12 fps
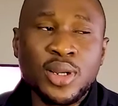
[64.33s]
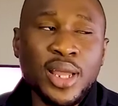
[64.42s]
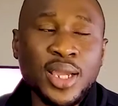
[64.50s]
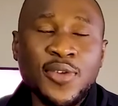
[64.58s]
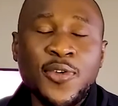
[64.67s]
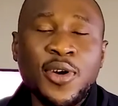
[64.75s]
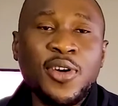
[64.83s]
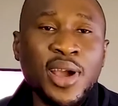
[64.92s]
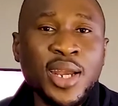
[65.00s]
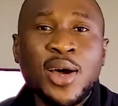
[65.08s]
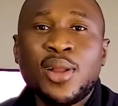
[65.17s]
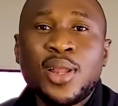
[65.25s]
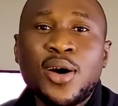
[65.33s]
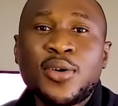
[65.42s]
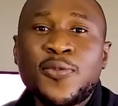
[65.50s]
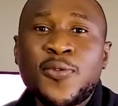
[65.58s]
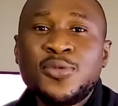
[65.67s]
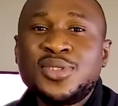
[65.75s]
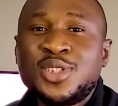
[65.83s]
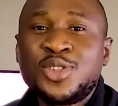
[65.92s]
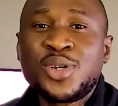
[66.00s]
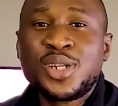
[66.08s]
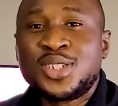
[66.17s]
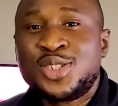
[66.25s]
Like, for crying out loud, phones in
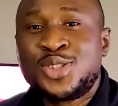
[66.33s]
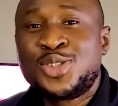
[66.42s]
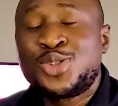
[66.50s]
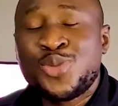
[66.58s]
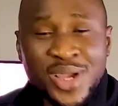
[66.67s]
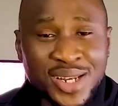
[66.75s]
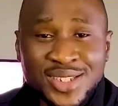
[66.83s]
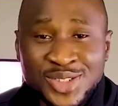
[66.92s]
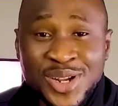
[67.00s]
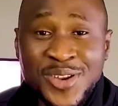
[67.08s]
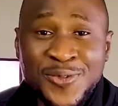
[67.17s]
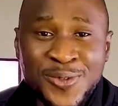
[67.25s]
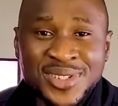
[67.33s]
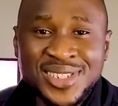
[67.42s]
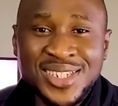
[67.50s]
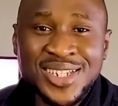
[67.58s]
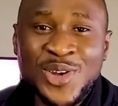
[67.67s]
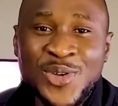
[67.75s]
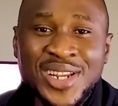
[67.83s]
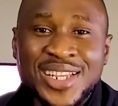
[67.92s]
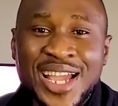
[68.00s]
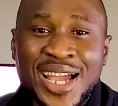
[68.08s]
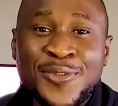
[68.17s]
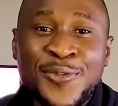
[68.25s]
2014 already
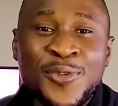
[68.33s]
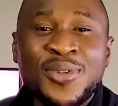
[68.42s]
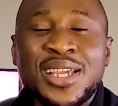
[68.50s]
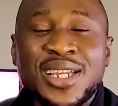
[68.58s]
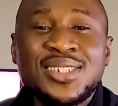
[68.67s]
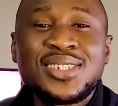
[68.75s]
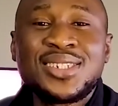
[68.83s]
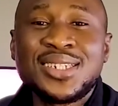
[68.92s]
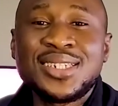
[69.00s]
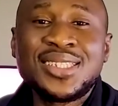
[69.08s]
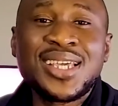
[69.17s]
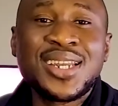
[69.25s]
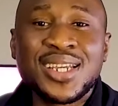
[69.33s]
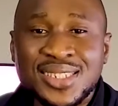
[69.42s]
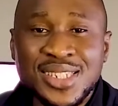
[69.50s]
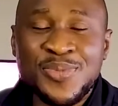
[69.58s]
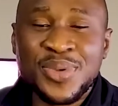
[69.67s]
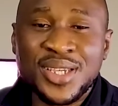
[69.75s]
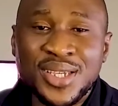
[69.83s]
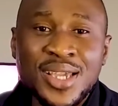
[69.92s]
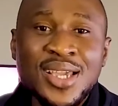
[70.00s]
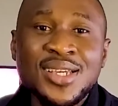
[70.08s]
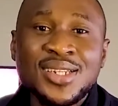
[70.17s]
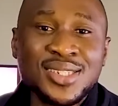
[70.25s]
had full HD 1080p
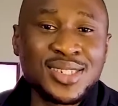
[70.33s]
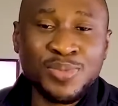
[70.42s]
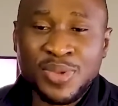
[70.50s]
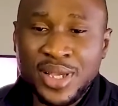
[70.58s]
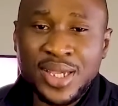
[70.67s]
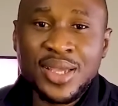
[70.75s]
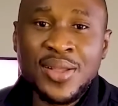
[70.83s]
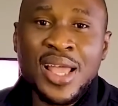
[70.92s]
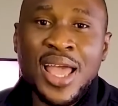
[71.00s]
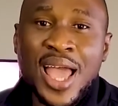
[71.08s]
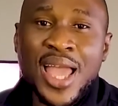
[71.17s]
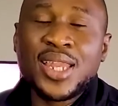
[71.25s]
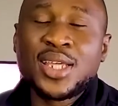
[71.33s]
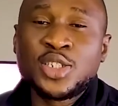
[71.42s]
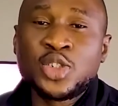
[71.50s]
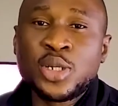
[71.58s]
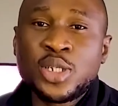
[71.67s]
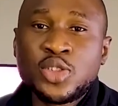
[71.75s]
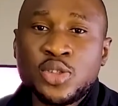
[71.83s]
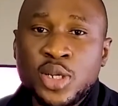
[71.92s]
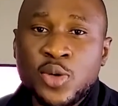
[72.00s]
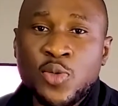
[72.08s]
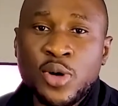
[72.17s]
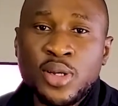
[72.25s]
display, and in
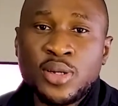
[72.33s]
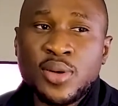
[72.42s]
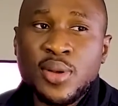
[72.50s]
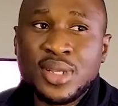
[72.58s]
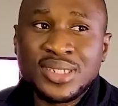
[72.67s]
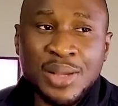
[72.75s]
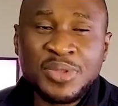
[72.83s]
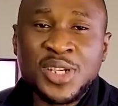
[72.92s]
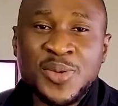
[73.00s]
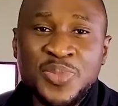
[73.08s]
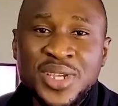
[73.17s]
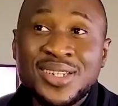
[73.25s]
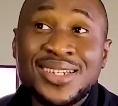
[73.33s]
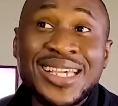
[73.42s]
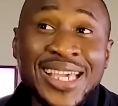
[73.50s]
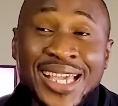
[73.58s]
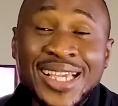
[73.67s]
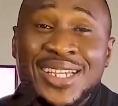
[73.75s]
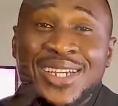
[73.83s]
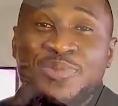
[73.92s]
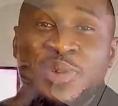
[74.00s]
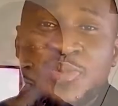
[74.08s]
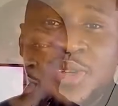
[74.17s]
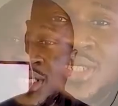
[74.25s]
2021, Samsung being the king,
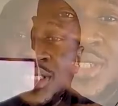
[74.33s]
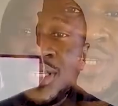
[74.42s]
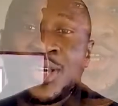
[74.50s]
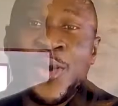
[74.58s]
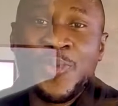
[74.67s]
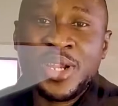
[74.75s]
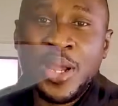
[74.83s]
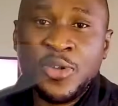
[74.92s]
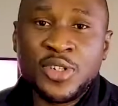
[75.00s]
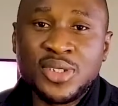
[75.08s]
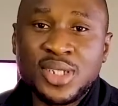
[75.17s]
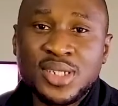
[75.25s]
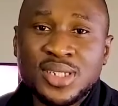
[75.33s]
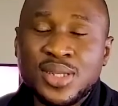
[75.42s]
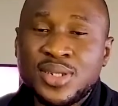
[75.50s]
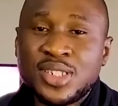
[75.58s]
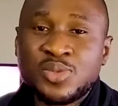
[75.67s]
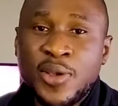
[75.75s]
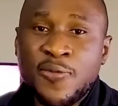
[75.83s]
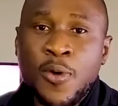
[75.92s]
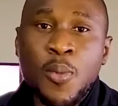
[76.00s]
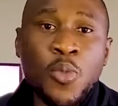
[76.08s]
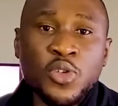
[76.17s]
pretty much the company that produces the display for